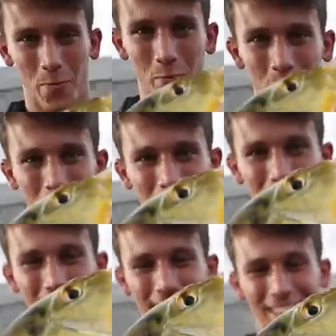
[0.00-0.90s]
he can put
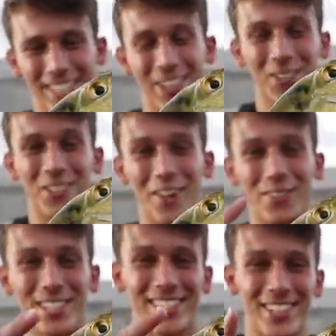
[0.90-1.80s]
Tristan on a
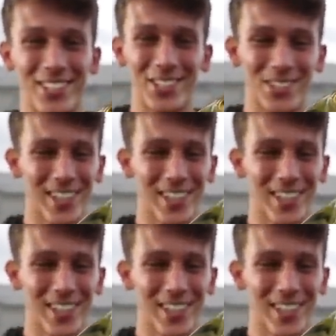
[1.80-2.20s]
peacock bass,